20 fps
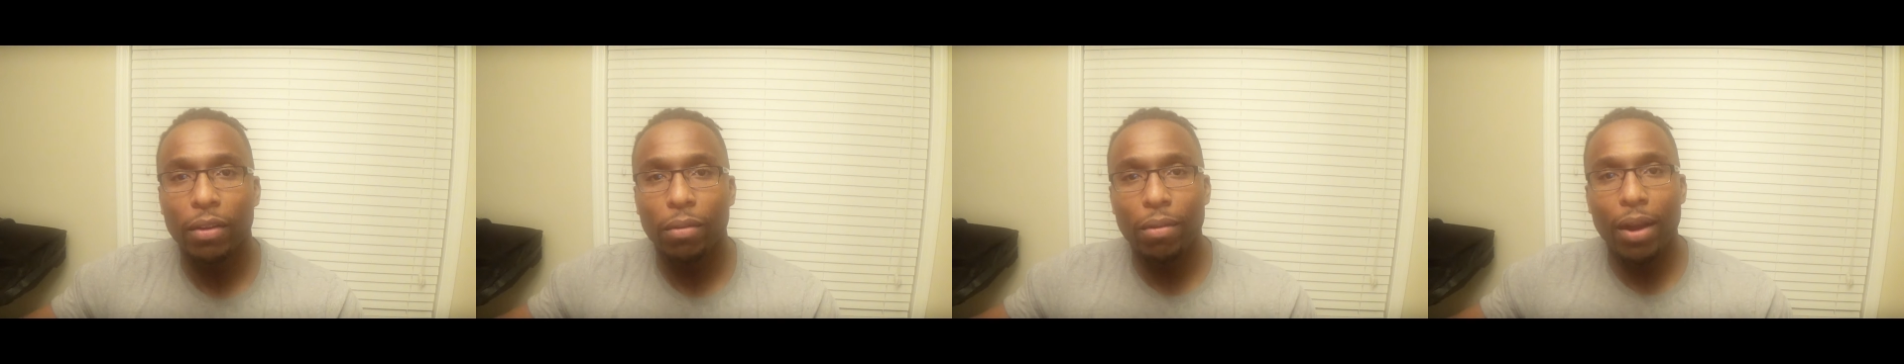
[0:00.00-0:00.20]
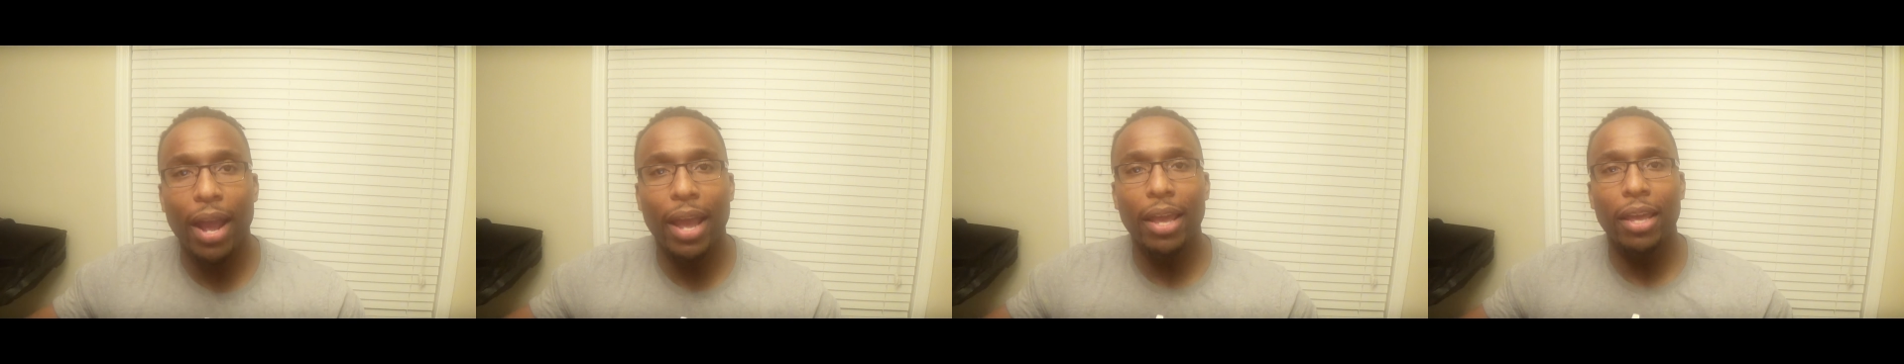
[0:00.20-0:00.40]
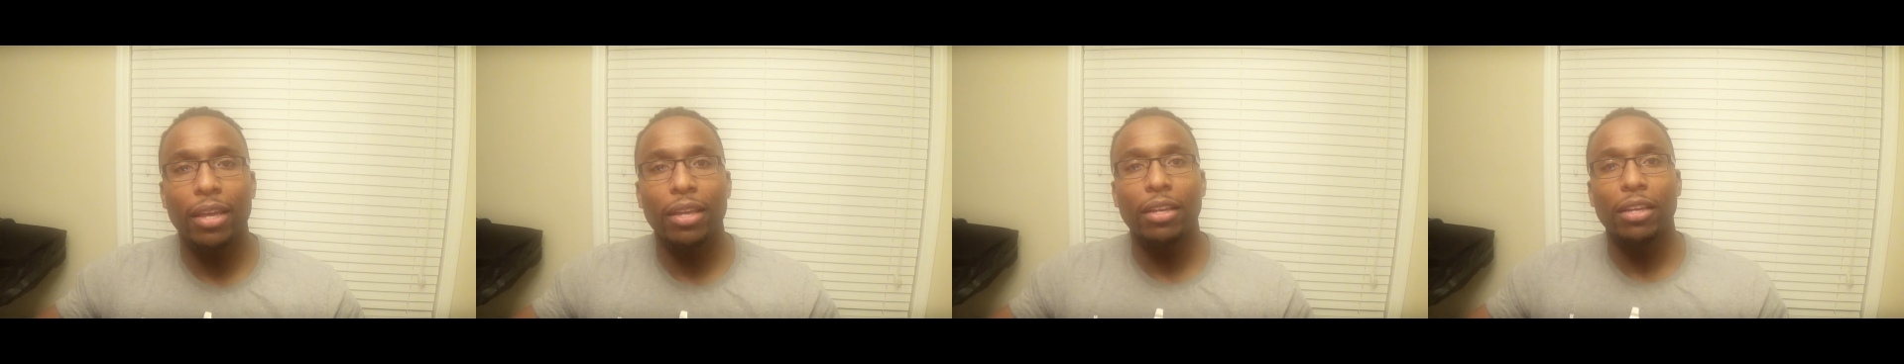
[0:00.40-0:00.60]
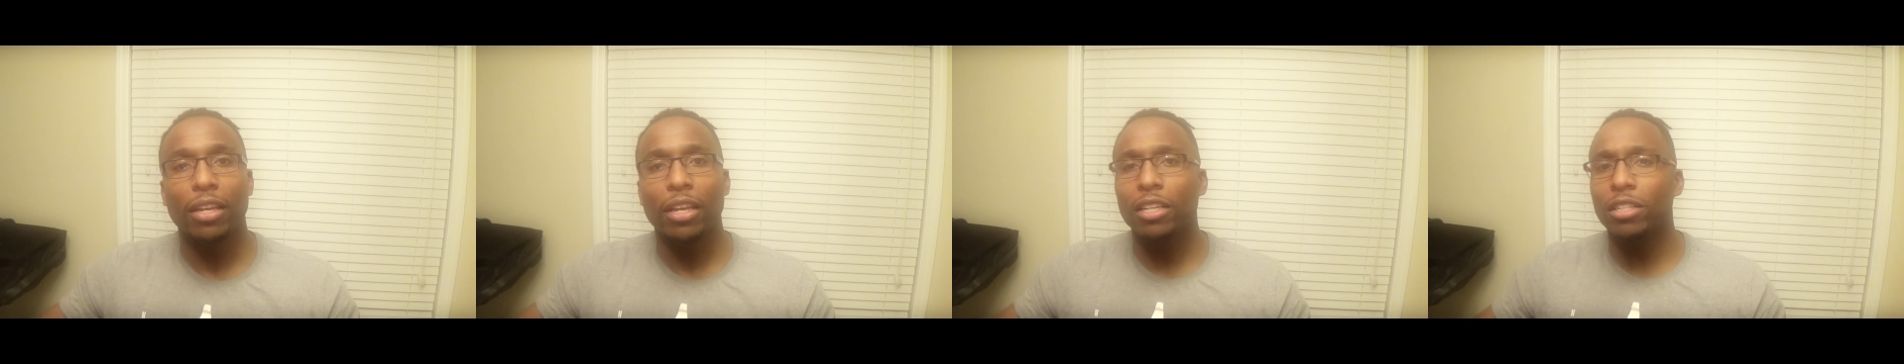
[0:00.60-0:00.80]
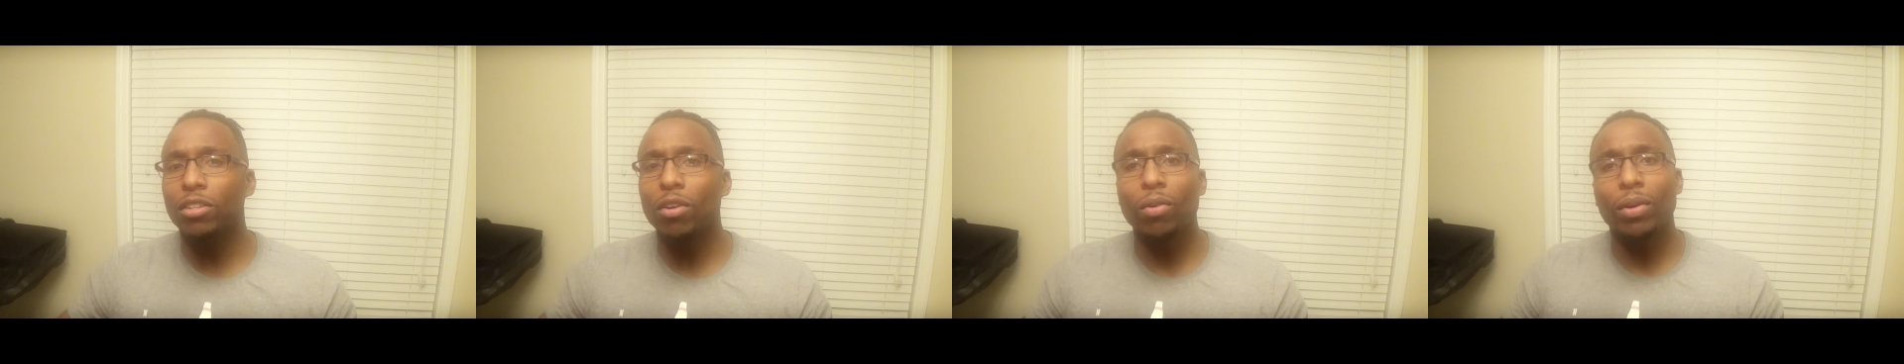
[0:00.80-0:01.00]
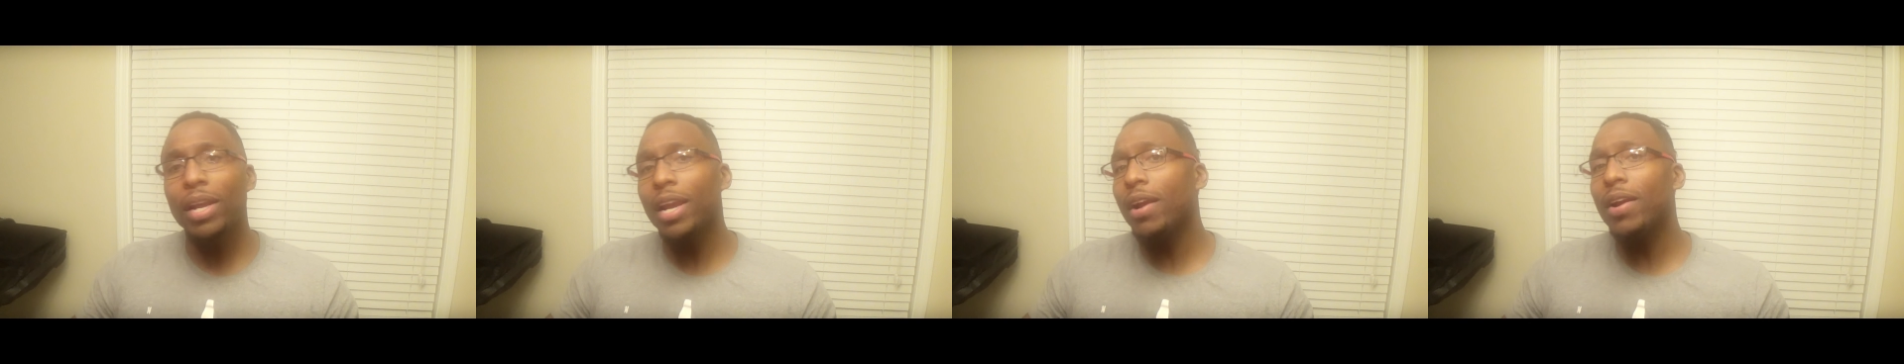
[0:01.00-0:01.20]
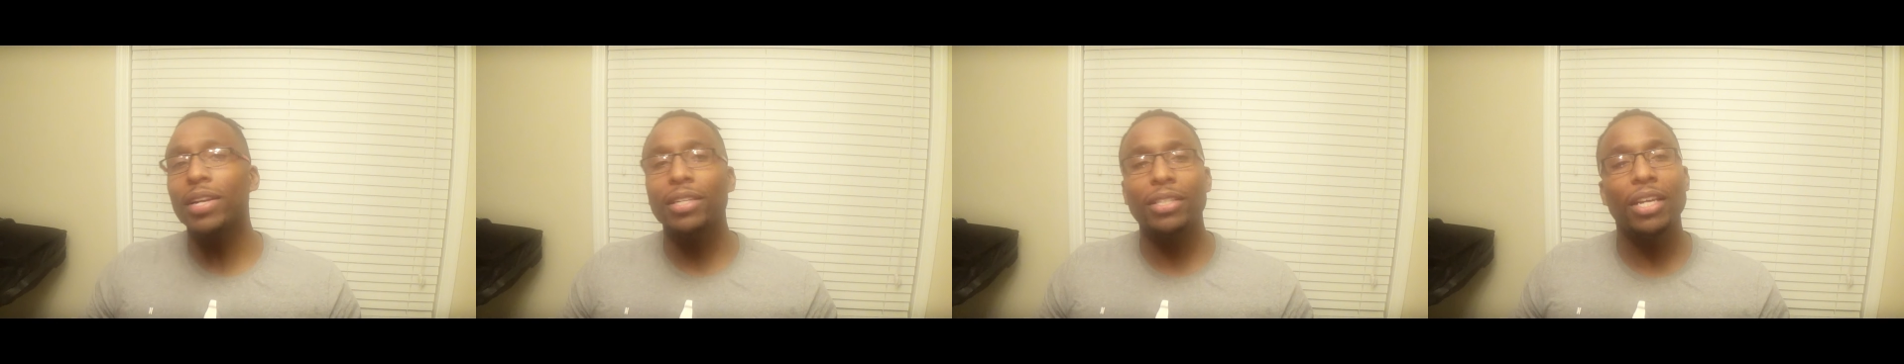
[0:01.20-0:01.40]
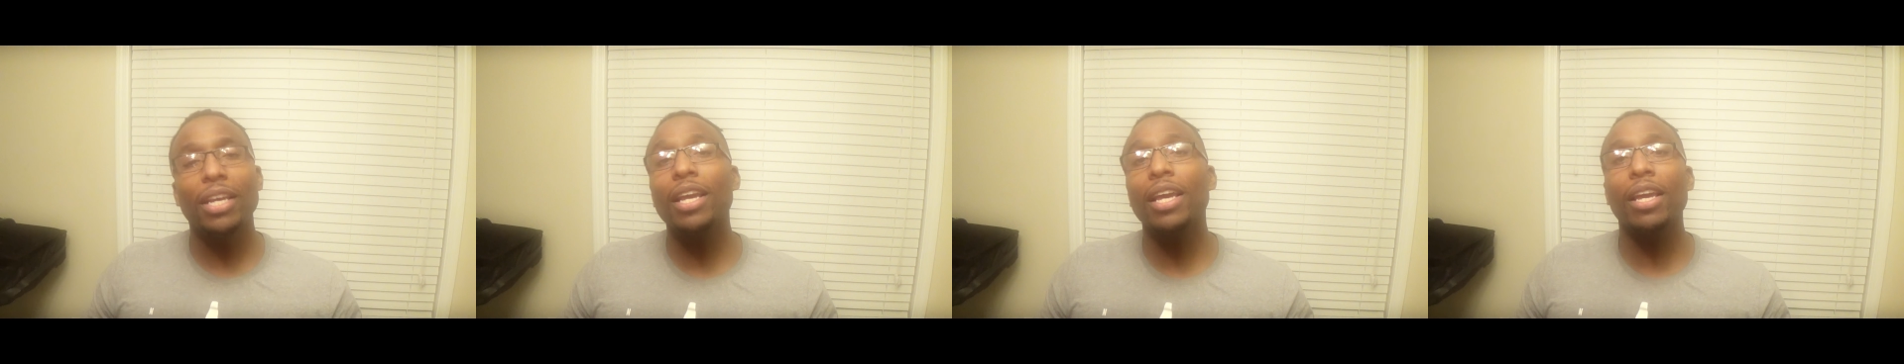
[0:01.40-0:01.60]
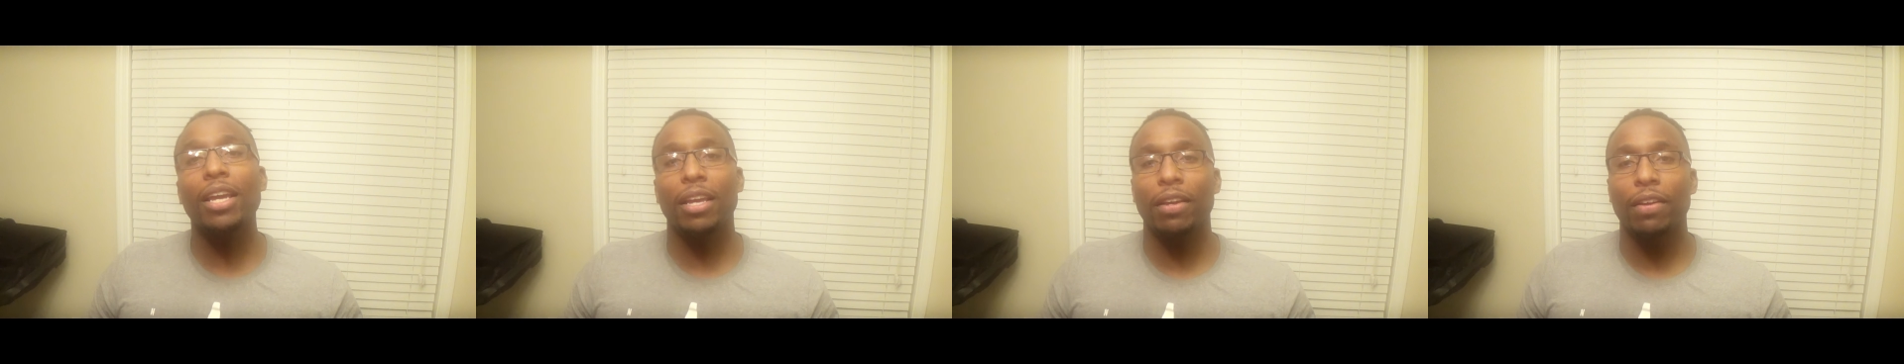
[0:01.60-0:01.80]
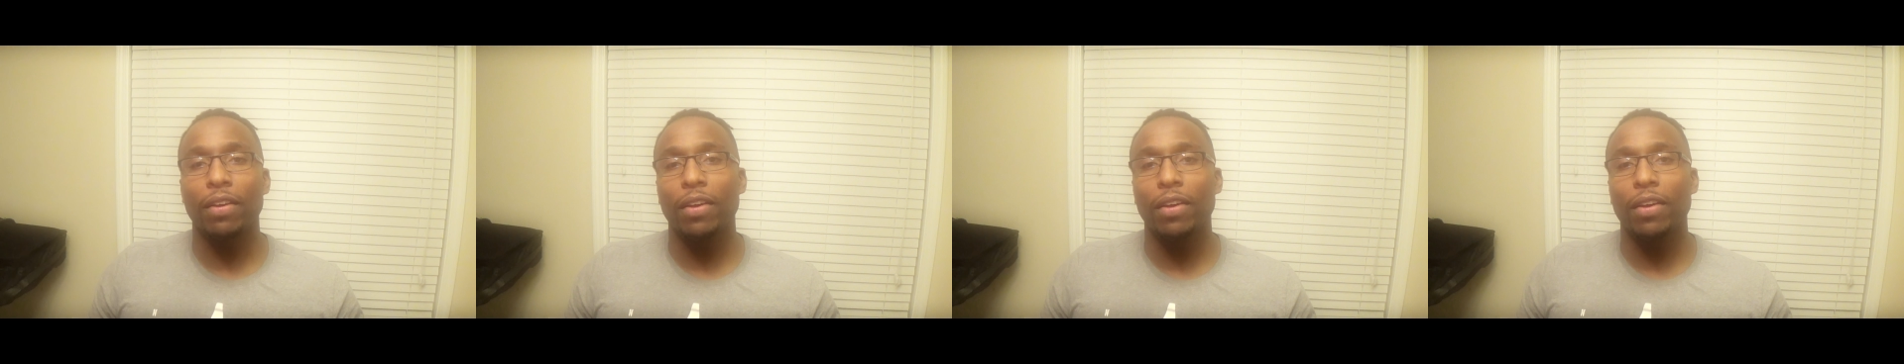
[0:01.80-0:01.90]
right? It's no guarantee.